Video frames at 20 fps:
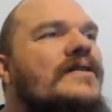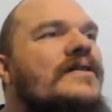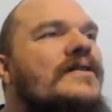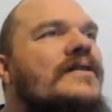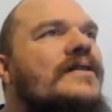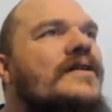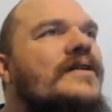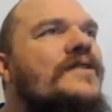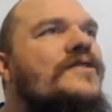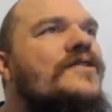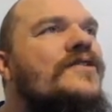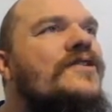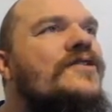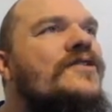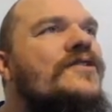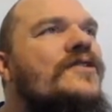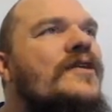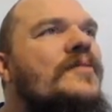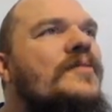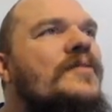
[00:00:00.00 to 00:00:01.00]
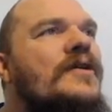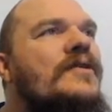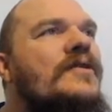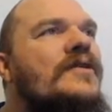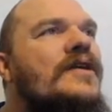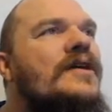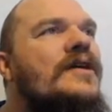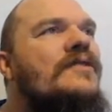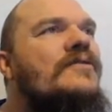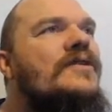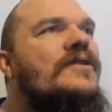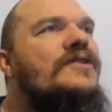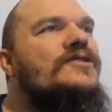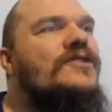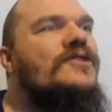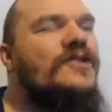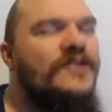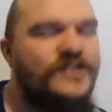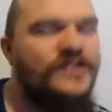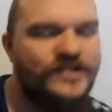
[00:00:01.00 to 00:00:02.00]
Let's just stop here and get
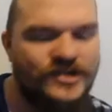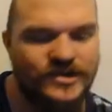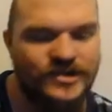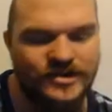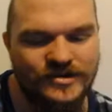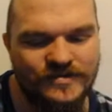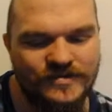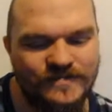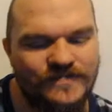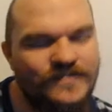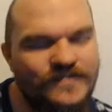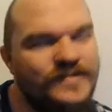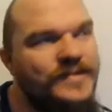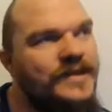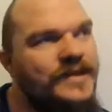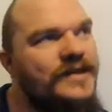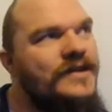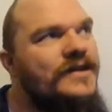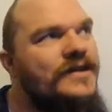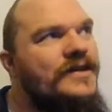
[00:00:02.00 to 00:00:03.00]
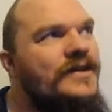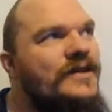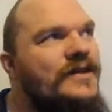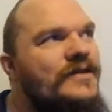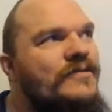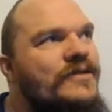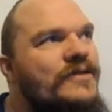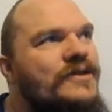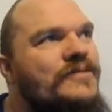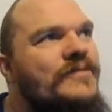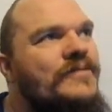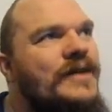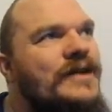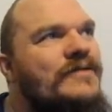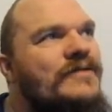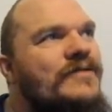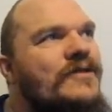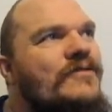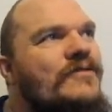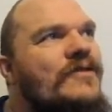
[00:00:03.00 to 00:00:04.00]
recharged, which
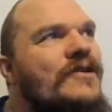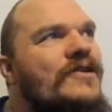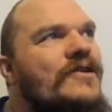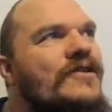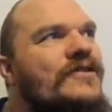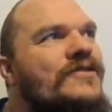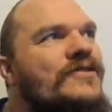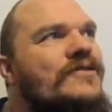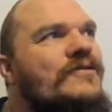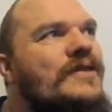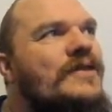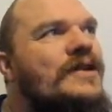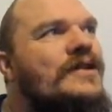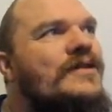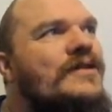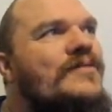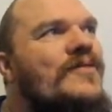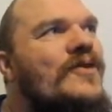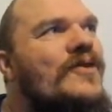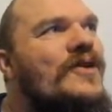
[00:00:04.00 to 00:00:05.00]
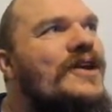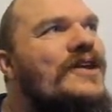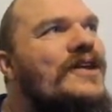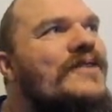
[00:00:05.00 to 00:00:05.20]
might require us to wait till morning.